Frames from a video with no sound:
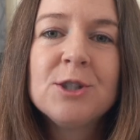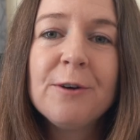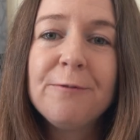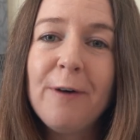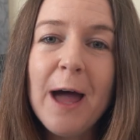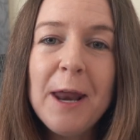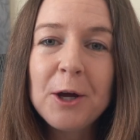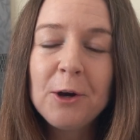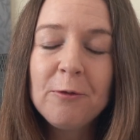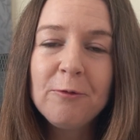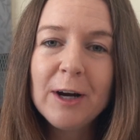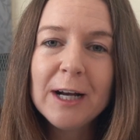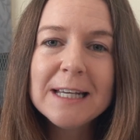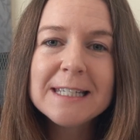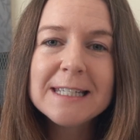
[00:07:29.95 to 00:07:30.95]
To find a good
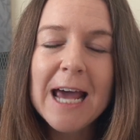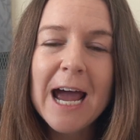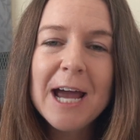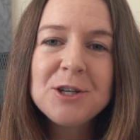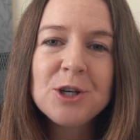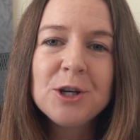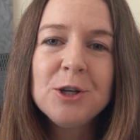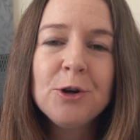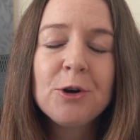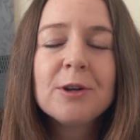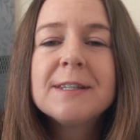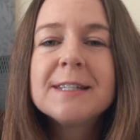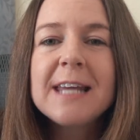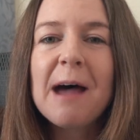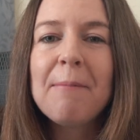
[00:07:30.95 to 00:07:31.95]
real estate agent, you
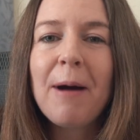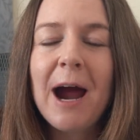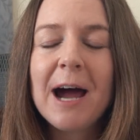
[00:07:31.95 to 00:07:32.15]
could start by